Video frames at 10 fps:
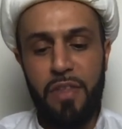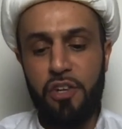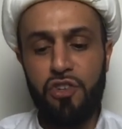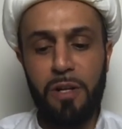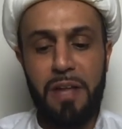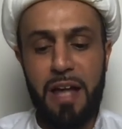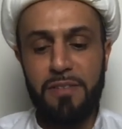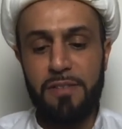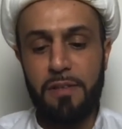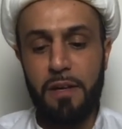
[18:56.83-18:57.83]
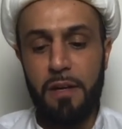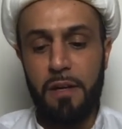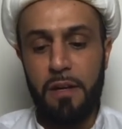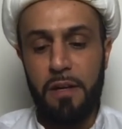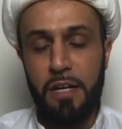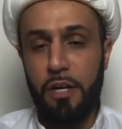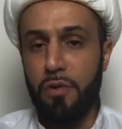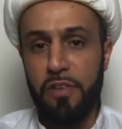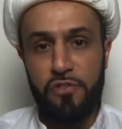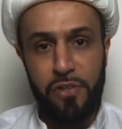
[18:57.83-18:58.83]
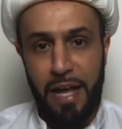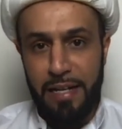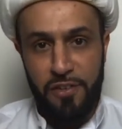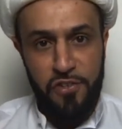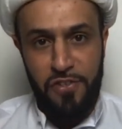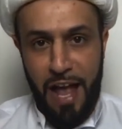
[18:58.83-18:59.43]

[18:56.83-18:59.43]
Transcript: They shall not hear the slightest